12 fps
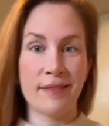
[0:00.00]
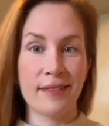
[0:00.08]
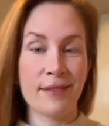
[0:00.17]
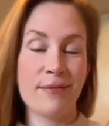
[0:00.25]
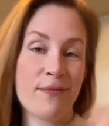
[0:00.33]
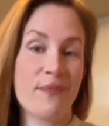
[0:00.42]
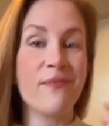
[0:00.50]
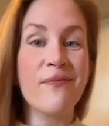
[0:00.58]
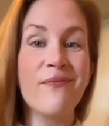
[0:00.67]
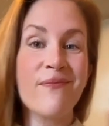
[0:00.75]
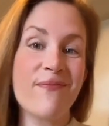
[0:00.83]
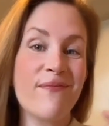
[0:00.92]

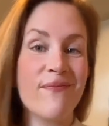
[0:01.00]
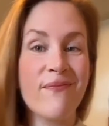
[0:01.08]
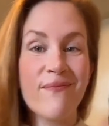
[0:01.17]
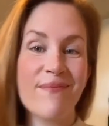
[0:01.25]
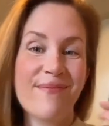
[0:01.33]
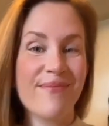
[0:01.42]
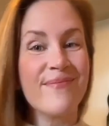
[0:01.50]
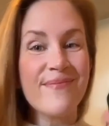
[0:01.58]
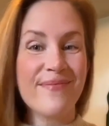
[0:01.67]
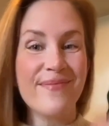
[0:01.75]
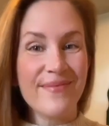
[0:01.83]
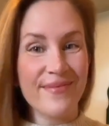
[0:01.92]

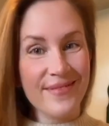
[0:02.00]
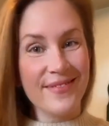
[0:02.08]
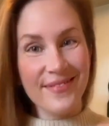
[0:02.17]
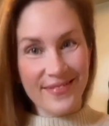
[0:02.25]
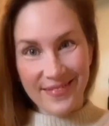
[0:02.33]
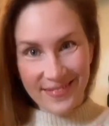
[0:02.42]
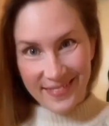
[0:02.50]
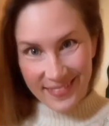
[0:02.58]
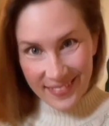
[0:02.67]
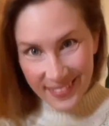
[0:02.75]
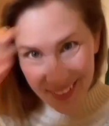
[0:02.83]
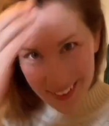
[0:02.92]

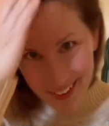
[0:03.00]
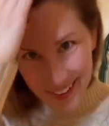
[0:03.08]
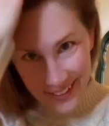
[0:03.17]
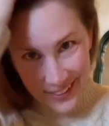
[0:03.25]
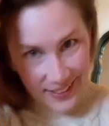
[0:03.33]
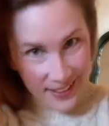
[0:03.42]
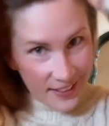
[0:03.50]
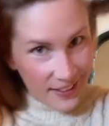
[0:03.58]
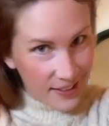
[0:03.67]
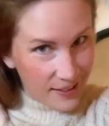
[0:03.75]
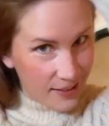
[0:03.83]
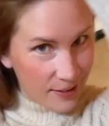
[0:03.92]

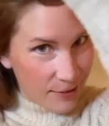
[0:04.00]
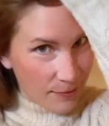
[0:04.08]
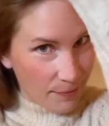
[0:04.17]
(silence)